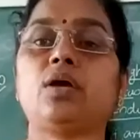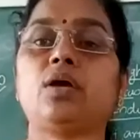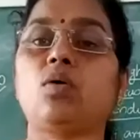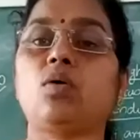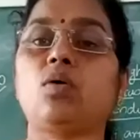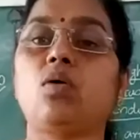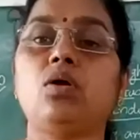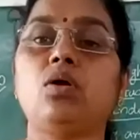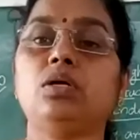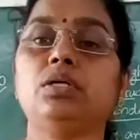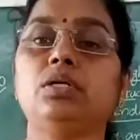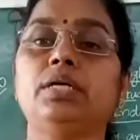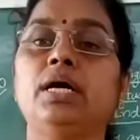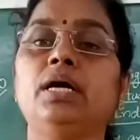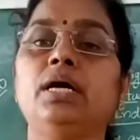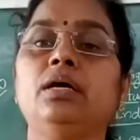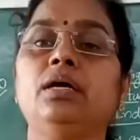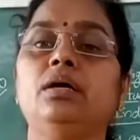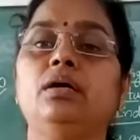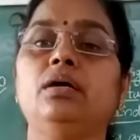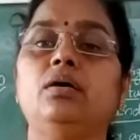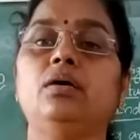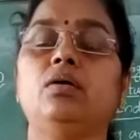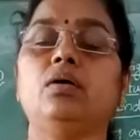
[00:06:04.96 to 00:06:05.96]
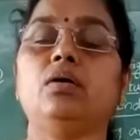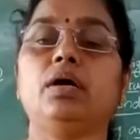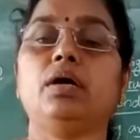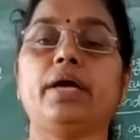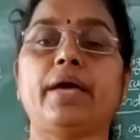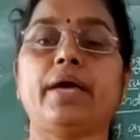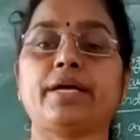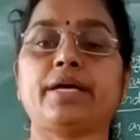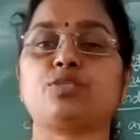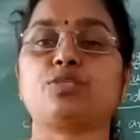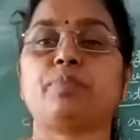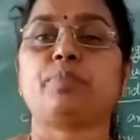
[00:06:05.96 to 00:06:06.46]
all the
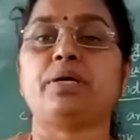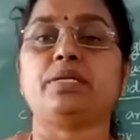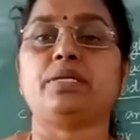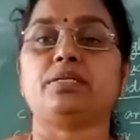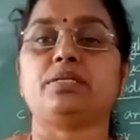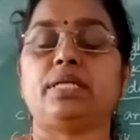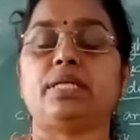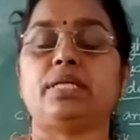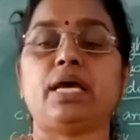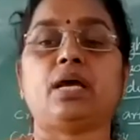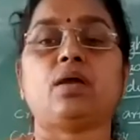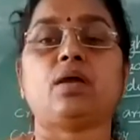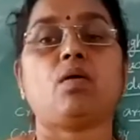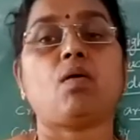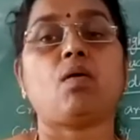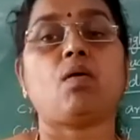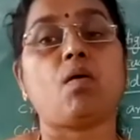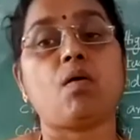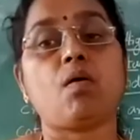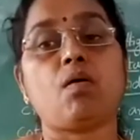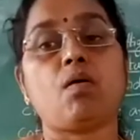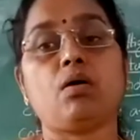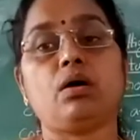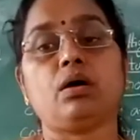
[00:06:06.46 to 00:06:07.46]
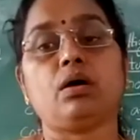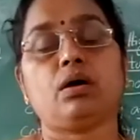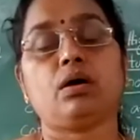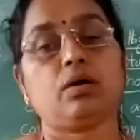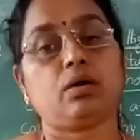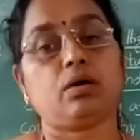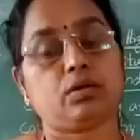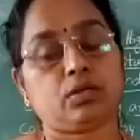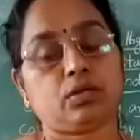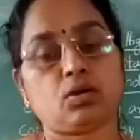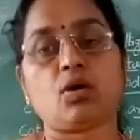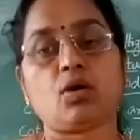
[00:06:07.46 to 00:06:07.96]
expense, their
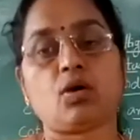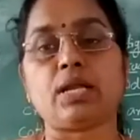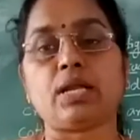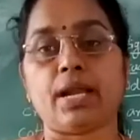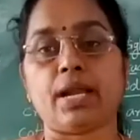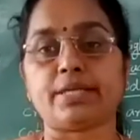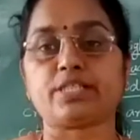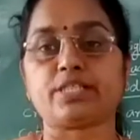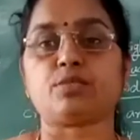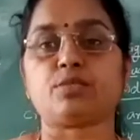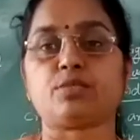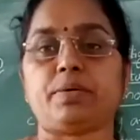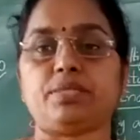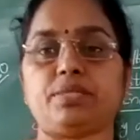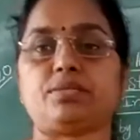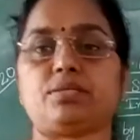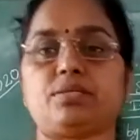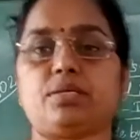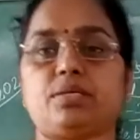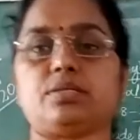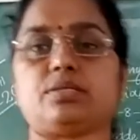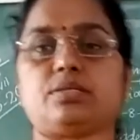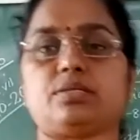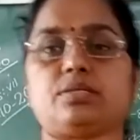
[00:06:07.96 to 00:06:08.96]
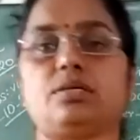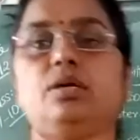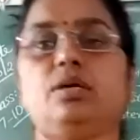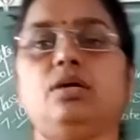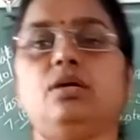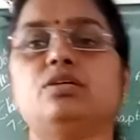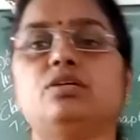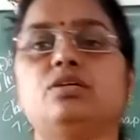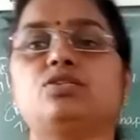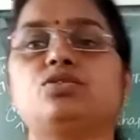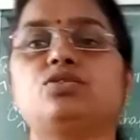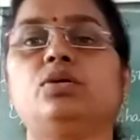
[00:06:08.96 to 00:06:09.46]
total expenses.
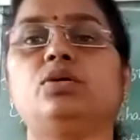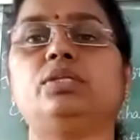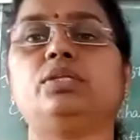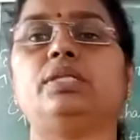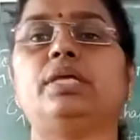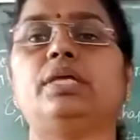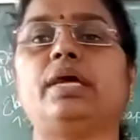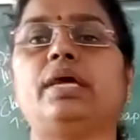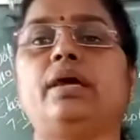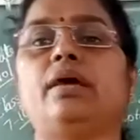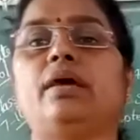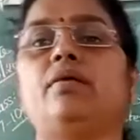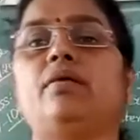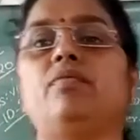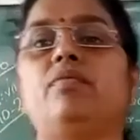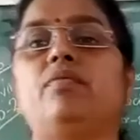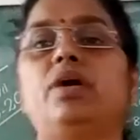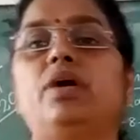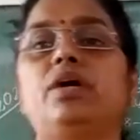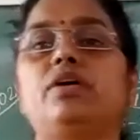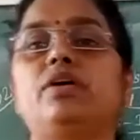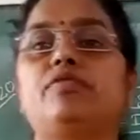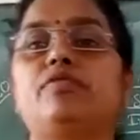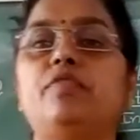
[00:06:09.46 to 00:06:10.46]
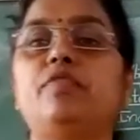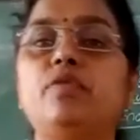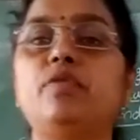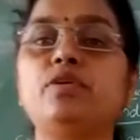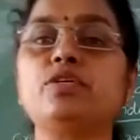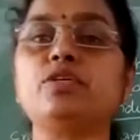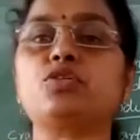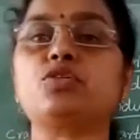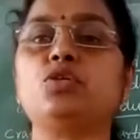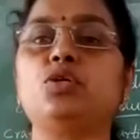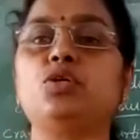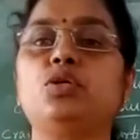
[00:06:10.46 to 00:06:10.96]
So they were
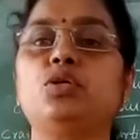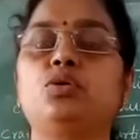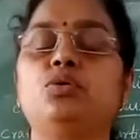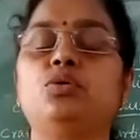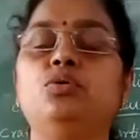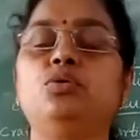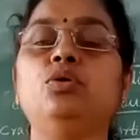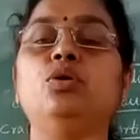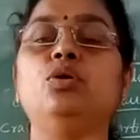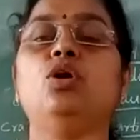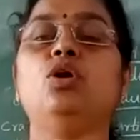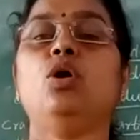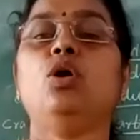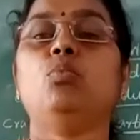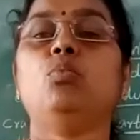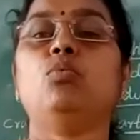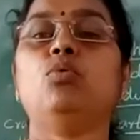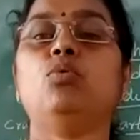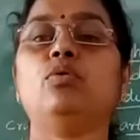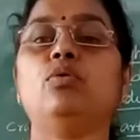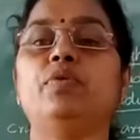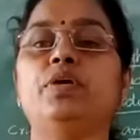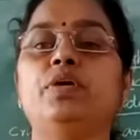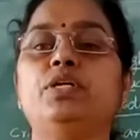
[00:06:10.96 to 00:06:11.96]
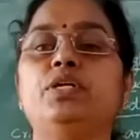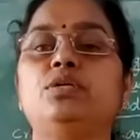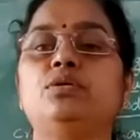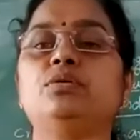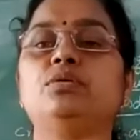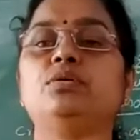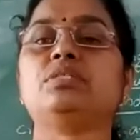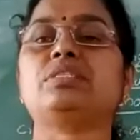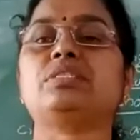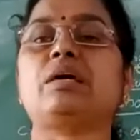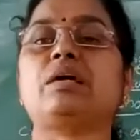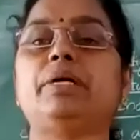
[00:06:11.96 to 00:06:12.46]
forced to move into
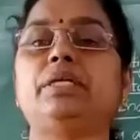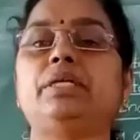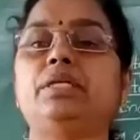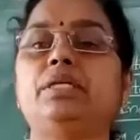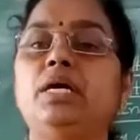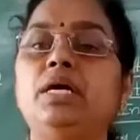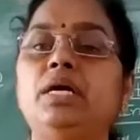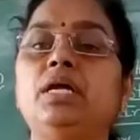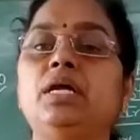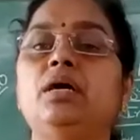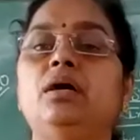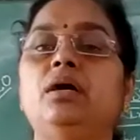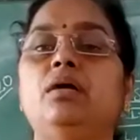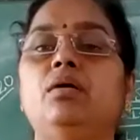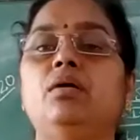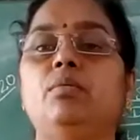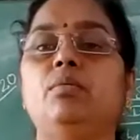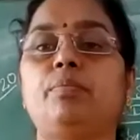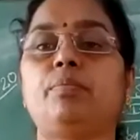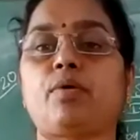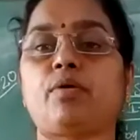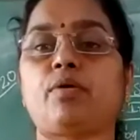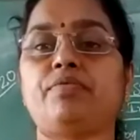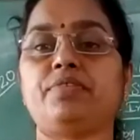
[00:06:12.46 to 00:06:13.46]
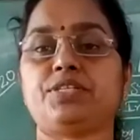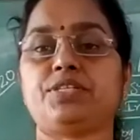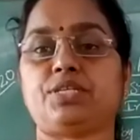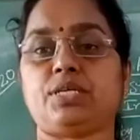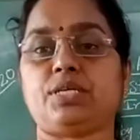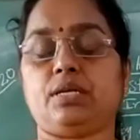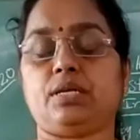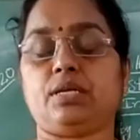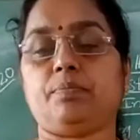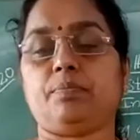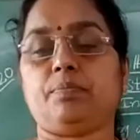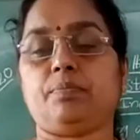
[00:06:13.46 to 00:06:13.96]
some other
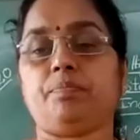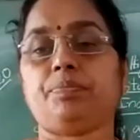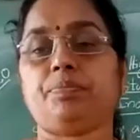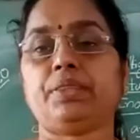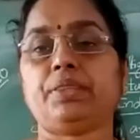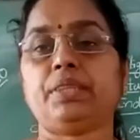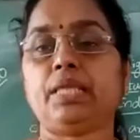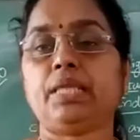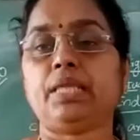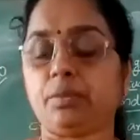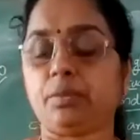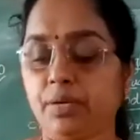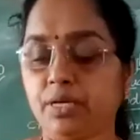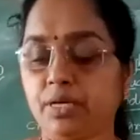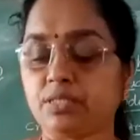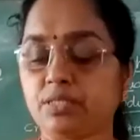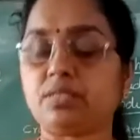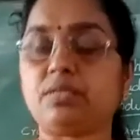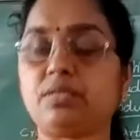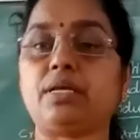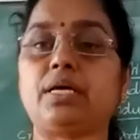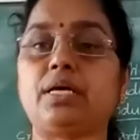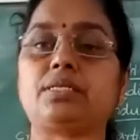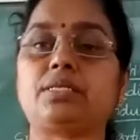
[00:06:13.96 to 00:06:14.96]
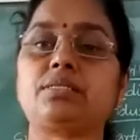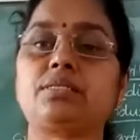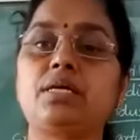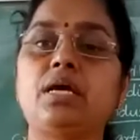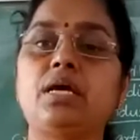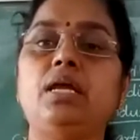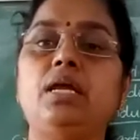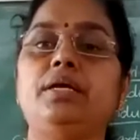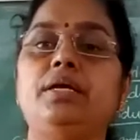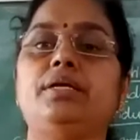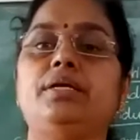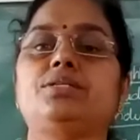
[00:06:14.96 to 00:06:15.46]
profession. That means textile
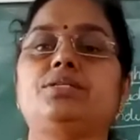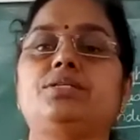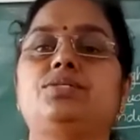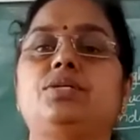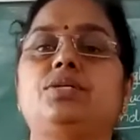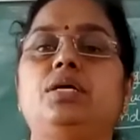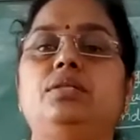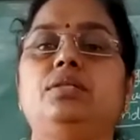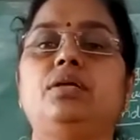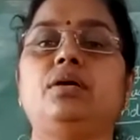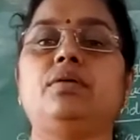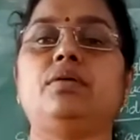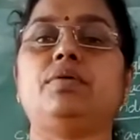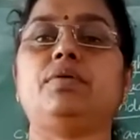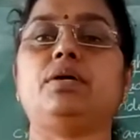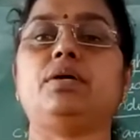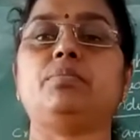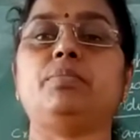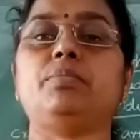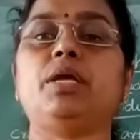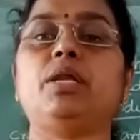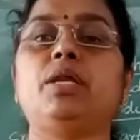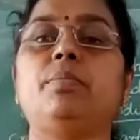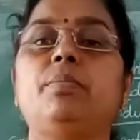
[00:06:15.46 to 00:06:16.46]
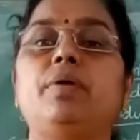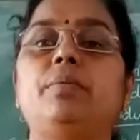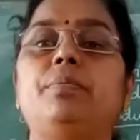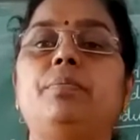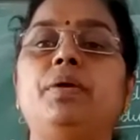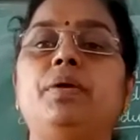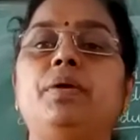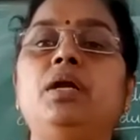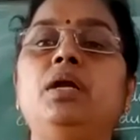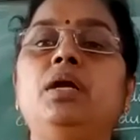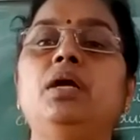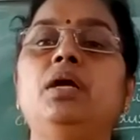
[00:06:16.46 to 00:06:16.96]
industry. There were many
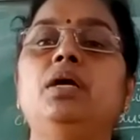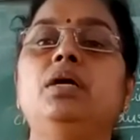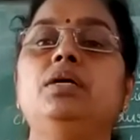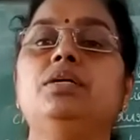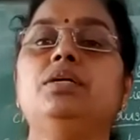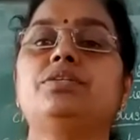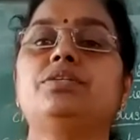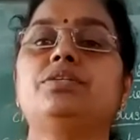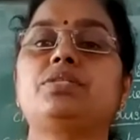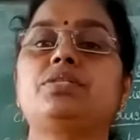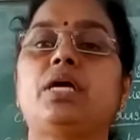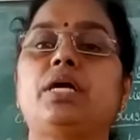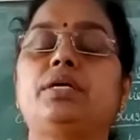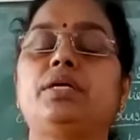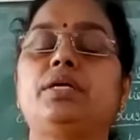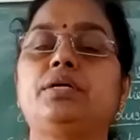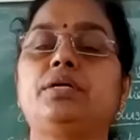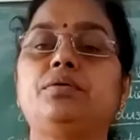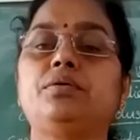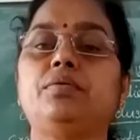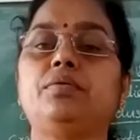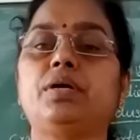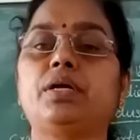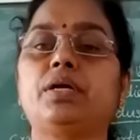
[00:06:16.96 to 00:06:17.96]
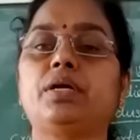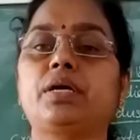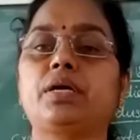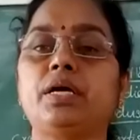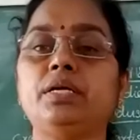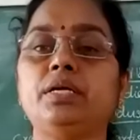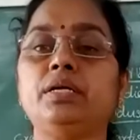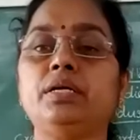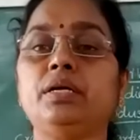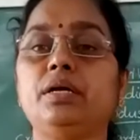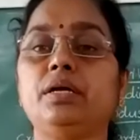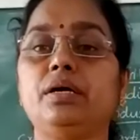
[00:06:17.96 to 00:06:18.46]
people started to work
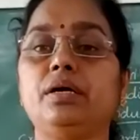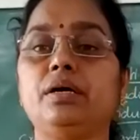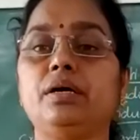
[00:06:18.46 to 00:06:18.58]
in